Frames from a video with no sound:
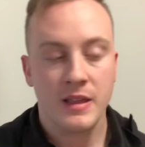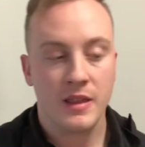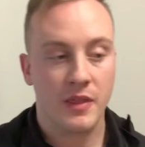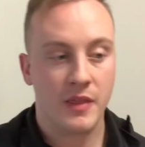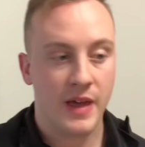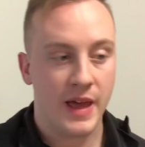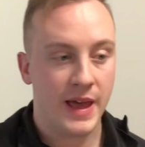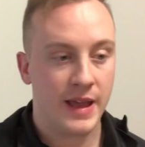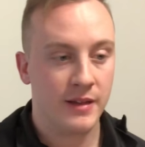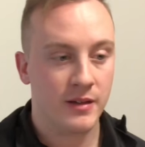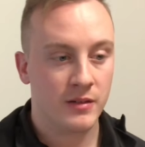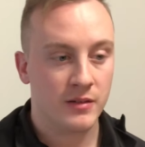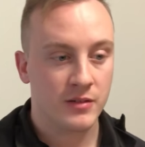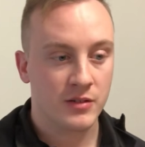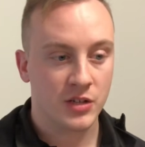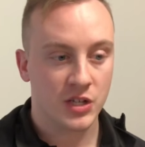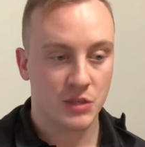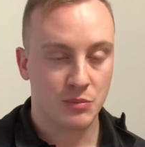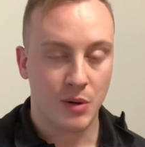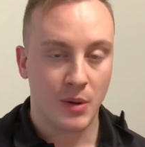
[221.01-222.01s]
then
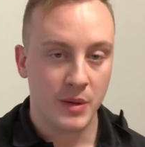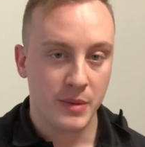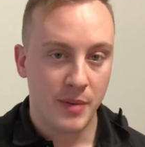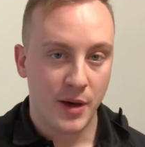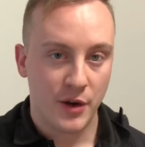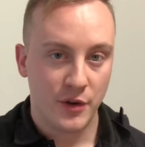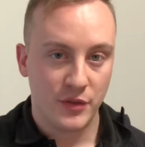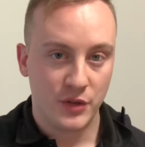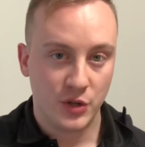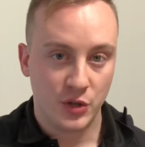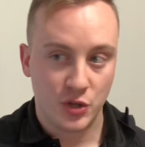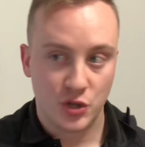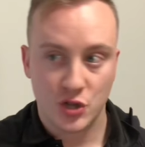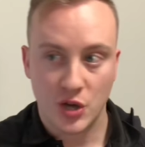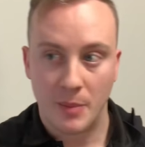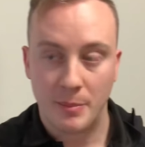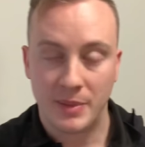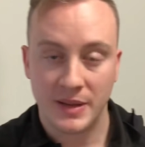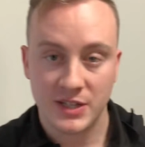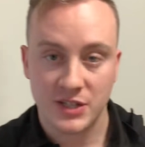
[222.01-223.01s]
it's probably better that you
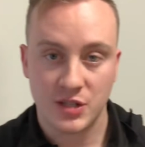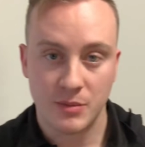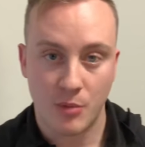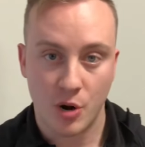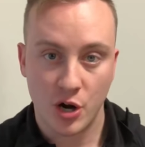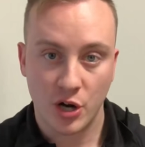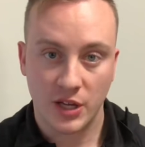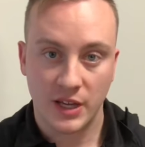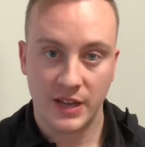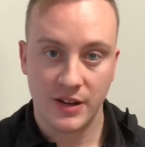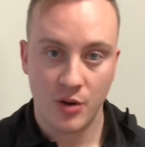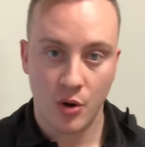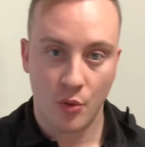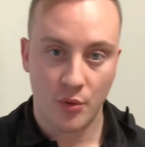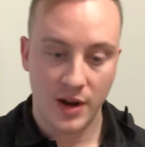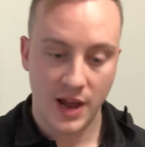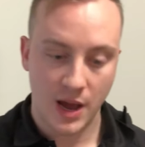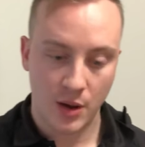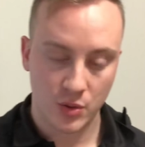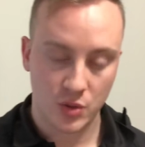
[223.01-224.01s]
jump into the market and
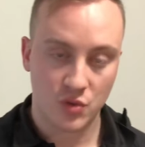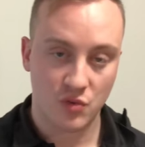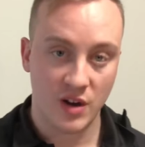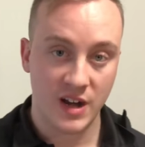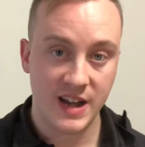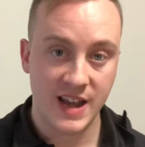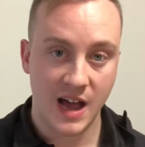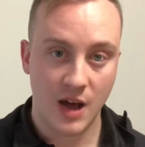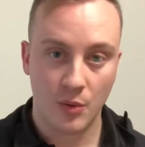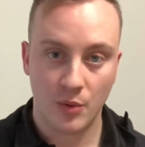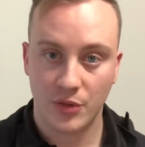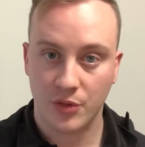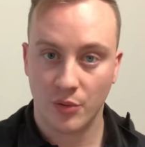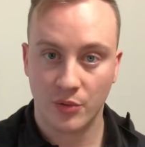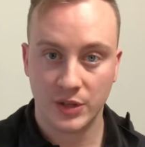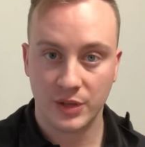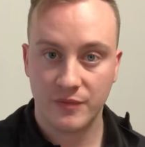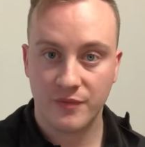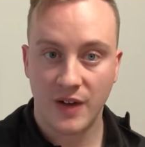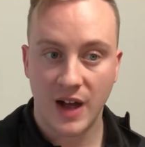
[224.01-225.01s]
own a house right now with
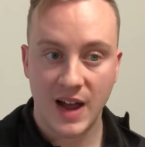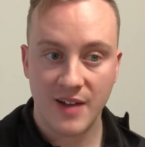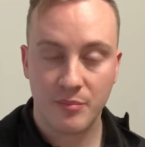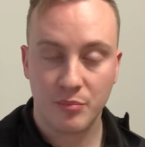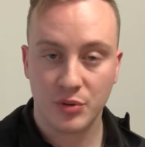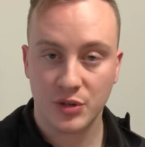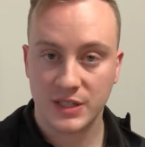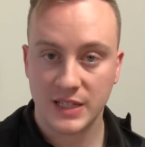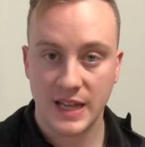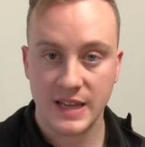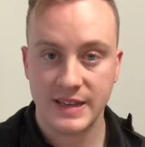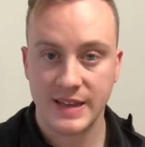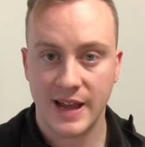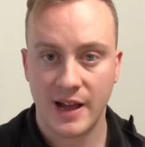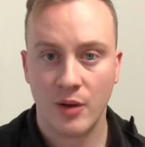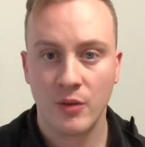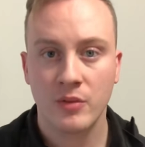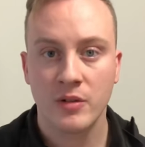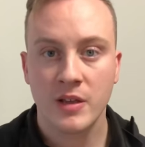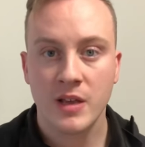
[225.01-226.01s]
only 5%
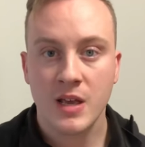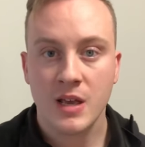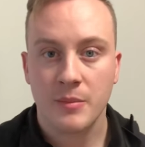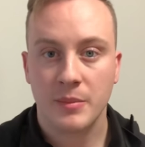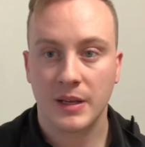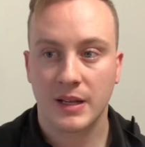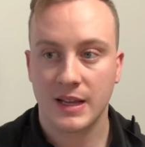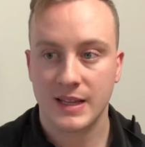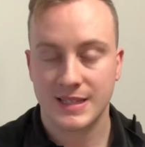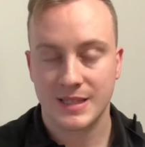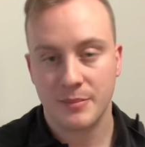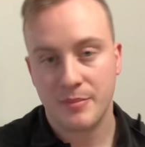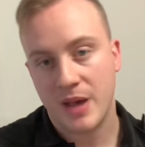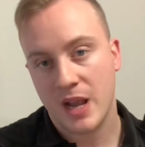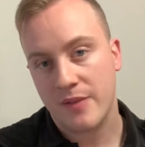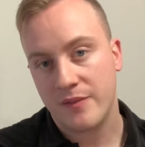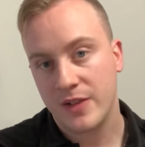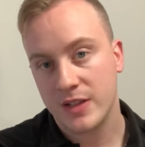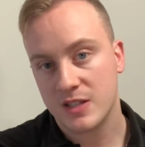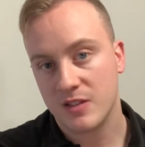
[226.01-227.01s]
down, because the
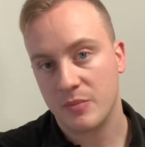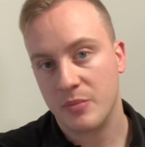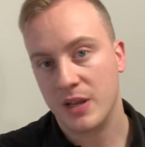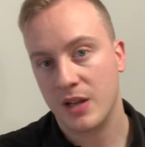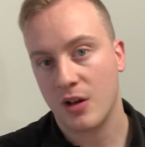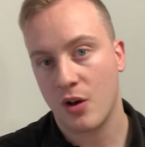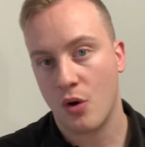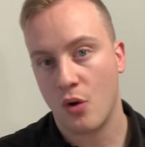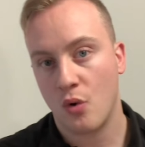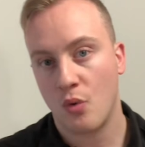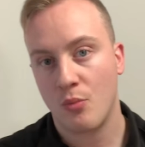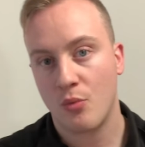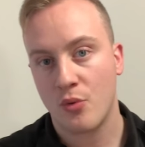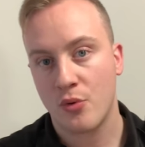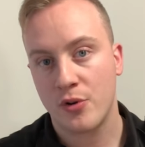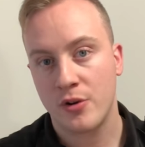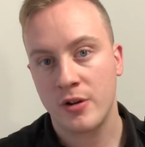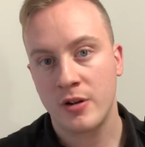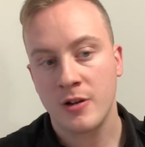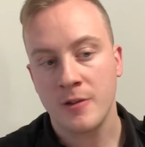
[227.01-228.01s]
benefits of being a
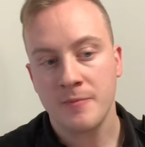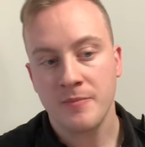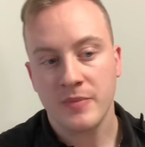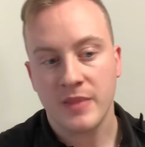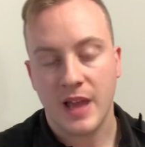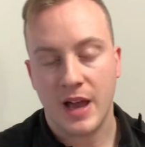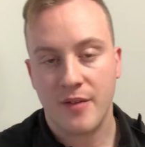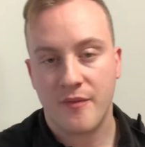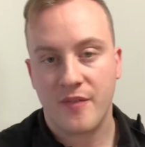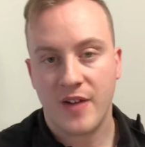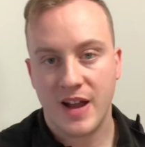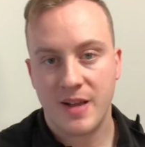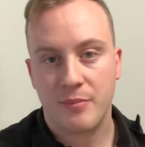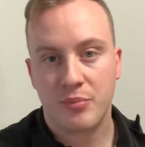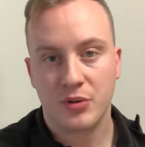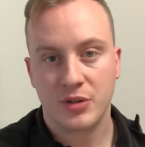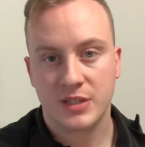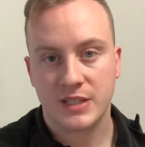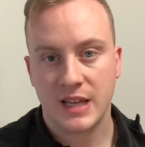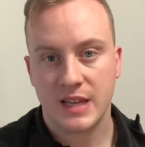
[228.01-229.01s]
homeowner at
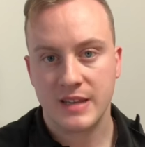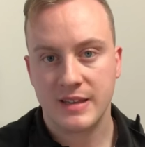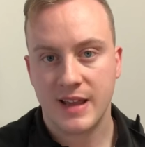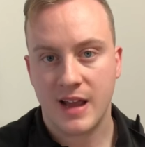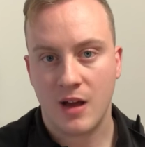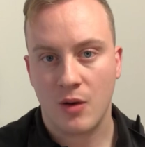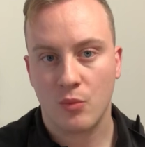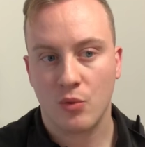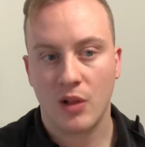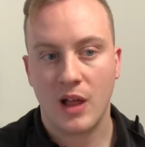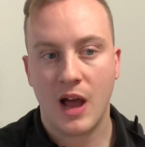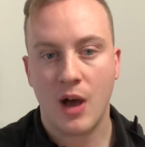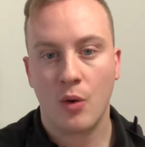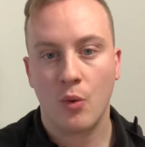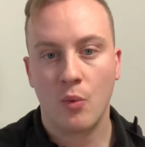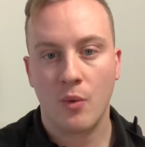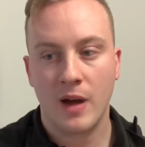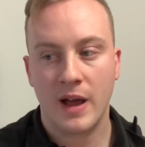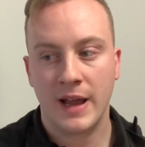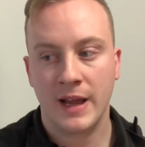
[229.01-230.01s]
5% down will
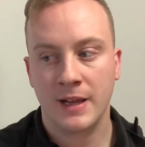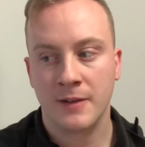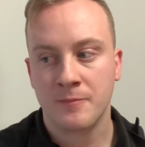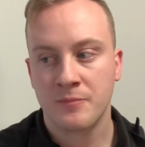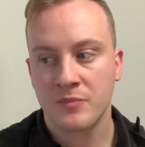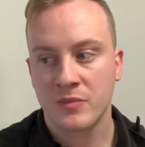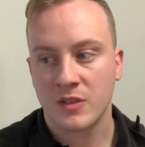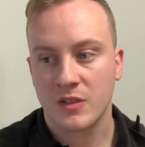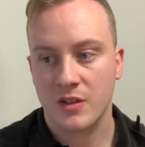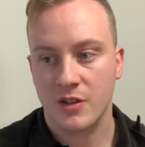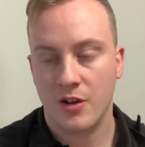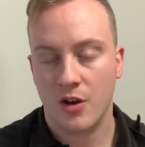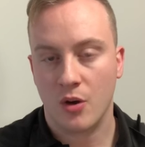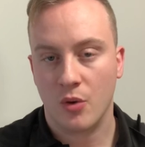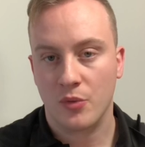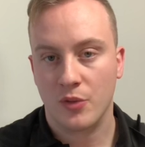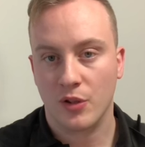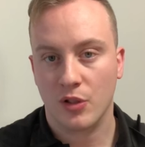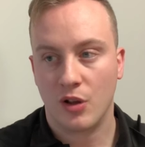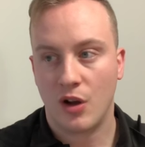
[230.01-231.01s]
outweigh
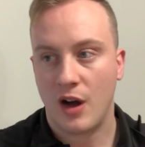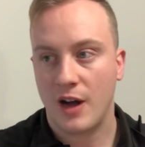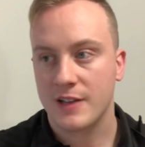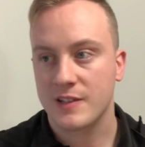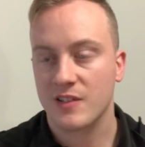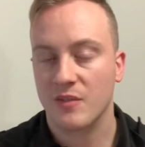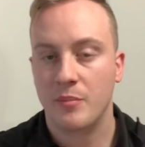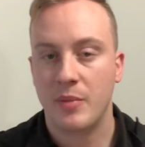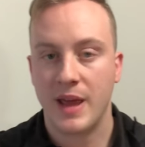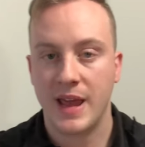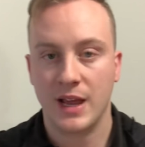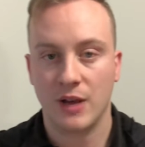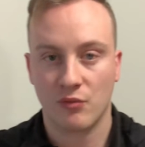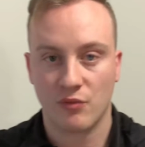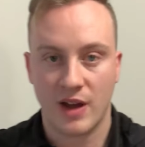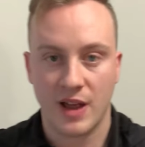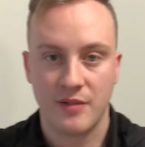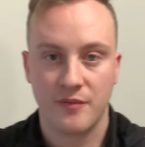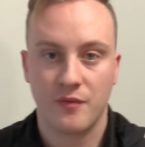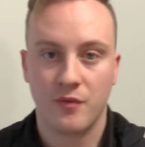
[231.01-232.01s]
the loss of paying
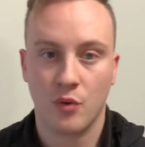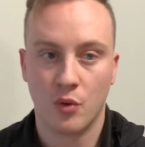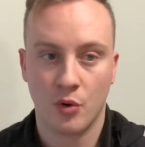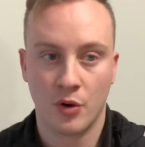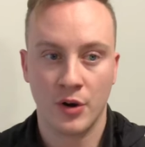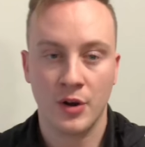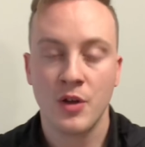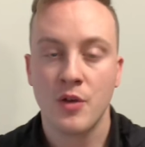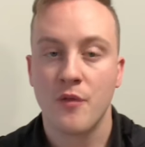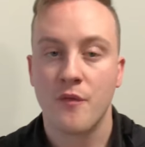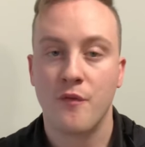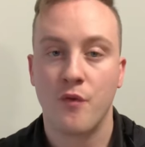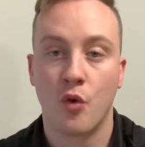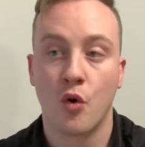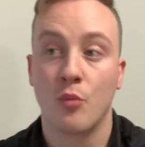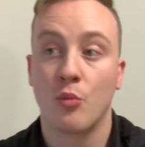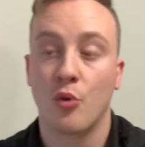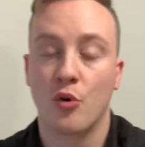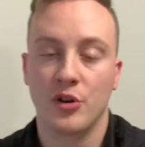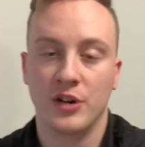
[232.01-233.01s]
rent for
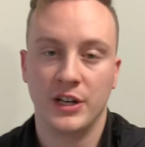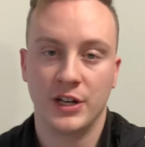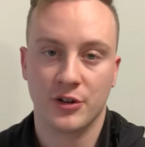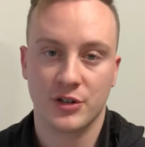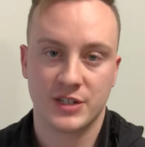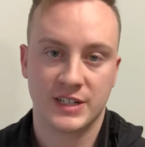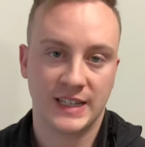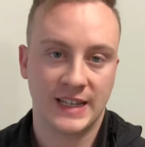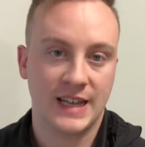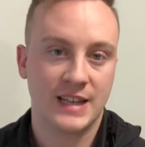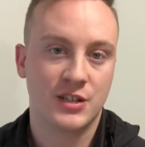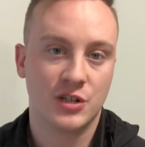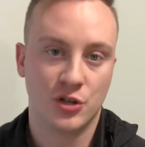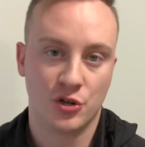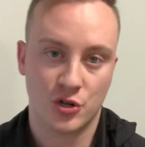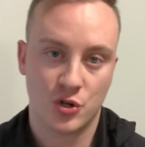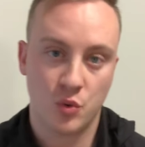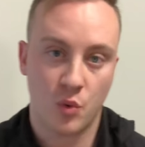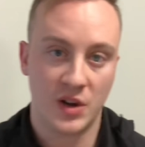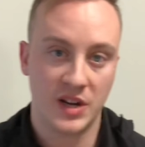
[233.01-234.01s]
4 more years to get to
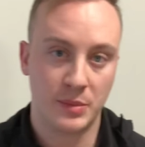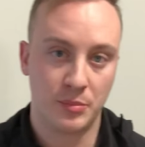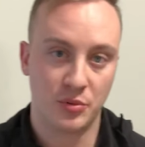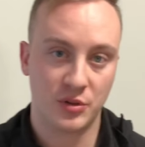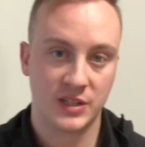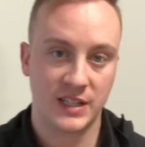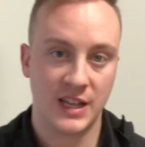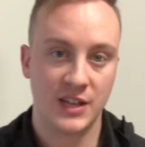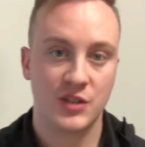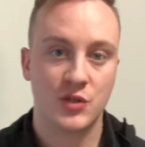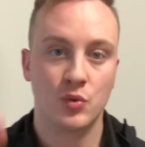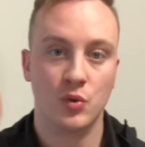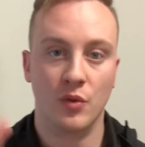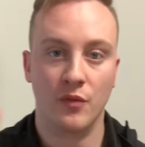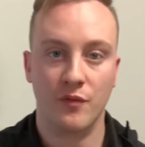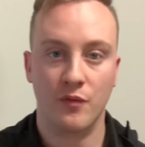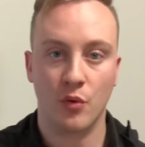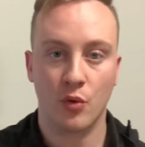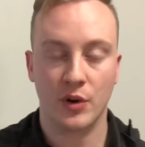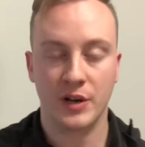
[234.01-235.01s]
your 20% to
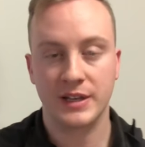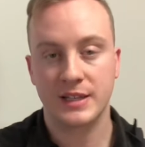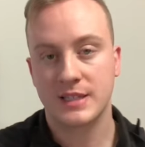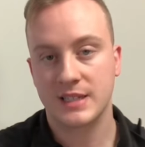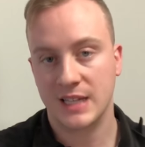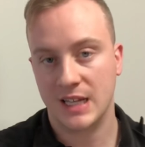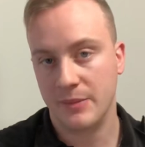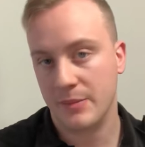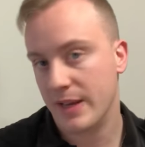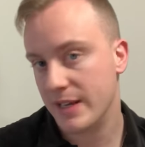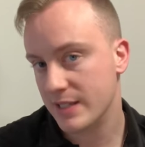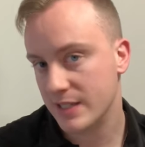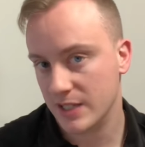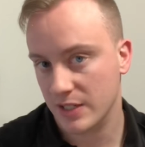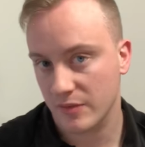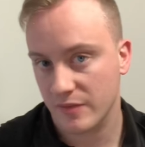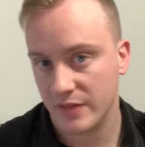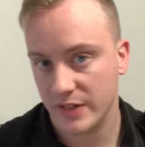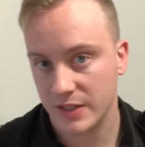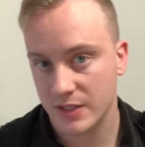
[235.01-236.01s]
avoid
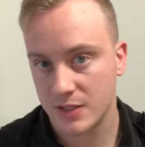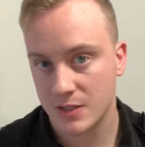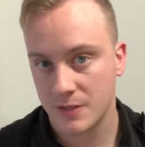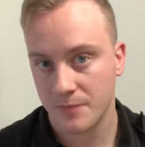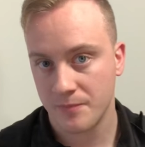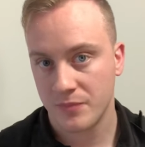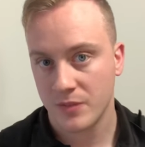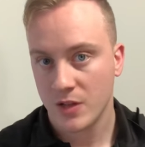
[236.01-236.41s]
CMHC fees.